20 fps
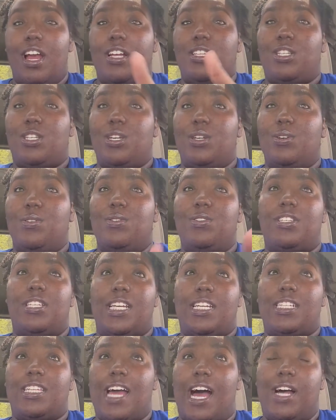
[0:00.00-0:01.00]
to
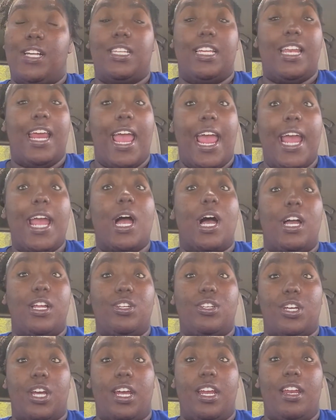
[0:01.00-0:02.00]

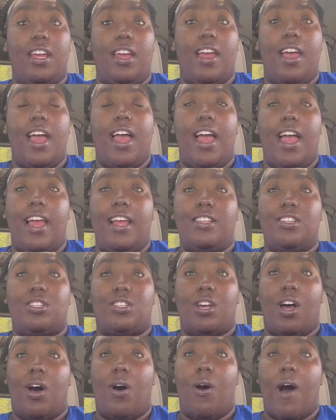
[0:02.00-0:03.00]
$6,800. And
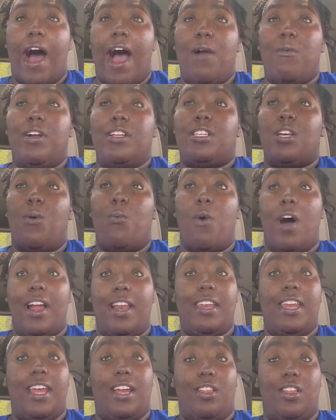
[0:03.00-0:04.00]
so I went to
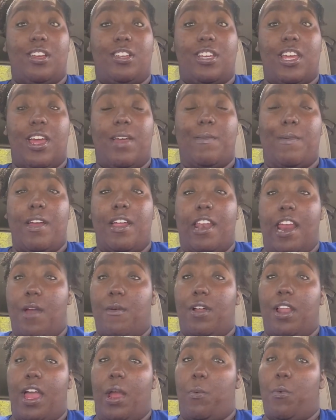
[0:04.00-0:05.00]
one dealership and they
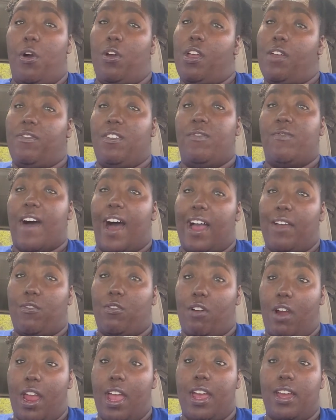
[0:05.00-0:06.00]
were like, we'll give you
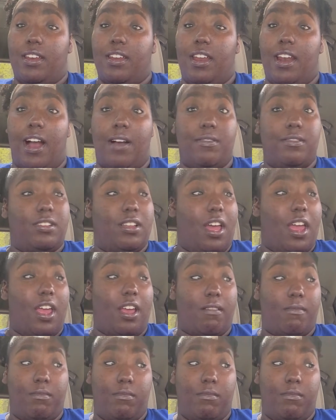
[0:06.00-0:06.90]
$5,000. And I was like,